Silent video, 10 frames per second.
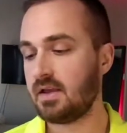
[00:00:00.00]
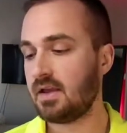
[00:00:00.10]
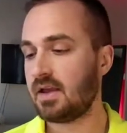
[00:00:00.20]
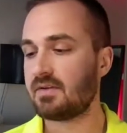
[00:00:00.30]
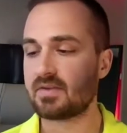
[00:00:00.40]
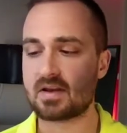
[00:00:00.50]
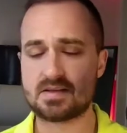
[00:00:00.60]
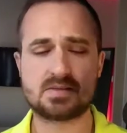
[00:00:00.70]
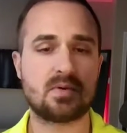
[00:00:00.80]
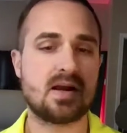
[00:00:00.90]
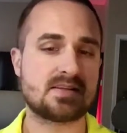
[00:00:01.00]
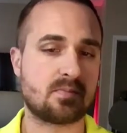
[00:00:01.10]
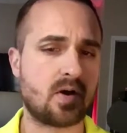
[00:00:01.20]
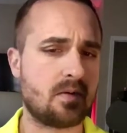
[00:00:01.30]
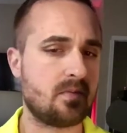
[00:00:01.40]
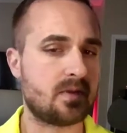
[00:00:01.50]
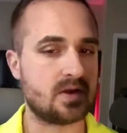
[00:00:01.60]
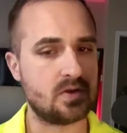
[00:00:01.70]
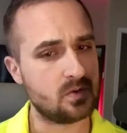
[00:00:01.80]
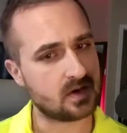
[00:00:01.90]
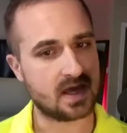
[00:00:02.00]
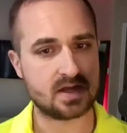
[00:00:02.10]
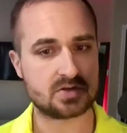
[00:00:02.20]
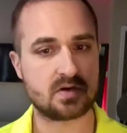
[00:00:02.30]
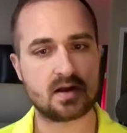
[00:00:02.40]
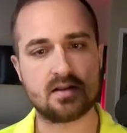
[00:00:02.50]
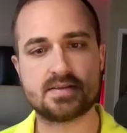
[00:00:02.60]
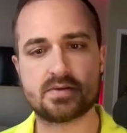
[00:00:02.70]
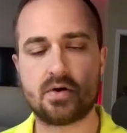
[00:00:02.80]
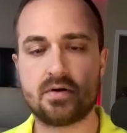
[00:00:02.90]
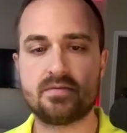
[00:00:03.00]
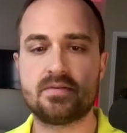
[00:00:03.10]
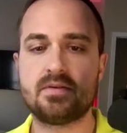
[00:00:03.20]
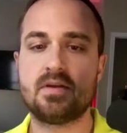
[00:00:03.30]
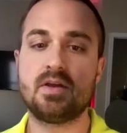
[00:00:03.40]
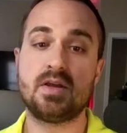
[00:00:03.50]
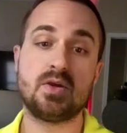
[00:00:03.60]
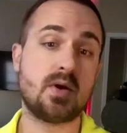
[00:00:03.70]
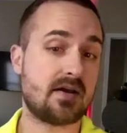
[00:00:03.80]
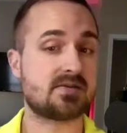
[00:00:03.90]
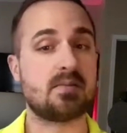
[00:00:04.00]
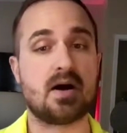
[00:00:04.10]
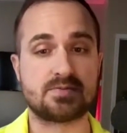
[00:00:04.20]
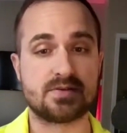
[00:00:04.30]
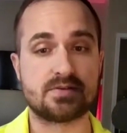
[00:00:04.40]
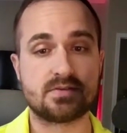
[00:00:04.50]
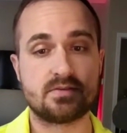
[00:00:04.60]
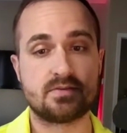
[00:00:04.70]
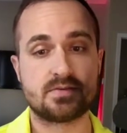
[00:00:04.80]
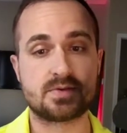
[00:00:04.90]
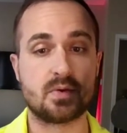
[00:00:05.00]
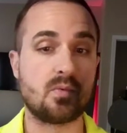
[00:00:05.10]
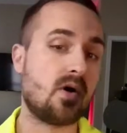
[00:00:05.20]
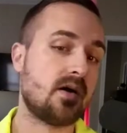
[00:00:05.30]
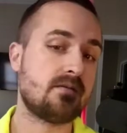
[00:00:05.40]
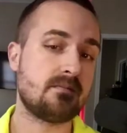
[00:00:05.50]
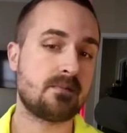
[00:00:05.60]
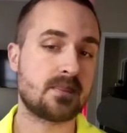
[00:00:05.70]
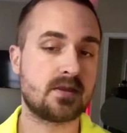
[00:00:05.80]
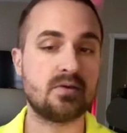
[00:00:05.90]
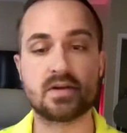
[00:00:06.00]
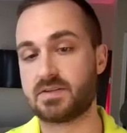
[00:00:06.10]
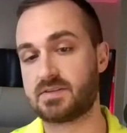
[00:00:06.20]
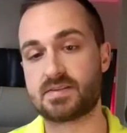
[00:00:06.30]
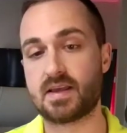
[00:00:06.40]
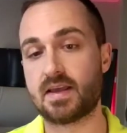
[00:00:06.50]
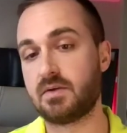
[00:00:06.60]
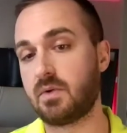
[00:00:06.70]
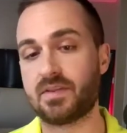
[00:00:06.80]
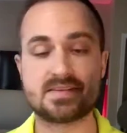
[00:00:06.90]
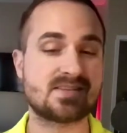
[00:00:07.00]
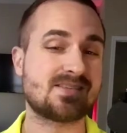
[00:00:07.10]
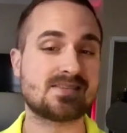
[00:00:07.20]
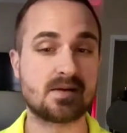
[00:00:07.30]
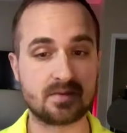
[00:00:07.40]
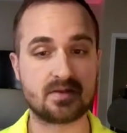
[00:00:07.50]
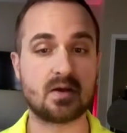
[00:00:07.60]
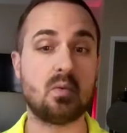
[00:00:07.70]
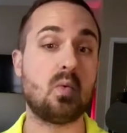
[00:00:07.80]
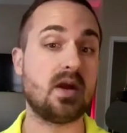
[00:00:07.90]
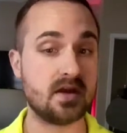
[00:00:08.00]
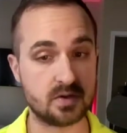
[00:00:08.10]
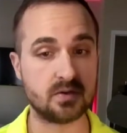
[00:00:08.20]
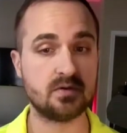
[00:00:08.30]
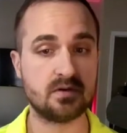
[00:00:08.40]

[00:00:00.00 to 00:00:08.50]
If the customer has a problem that you can't directly solve, you have some options. So one, you can just say, well, this isn't something that we do,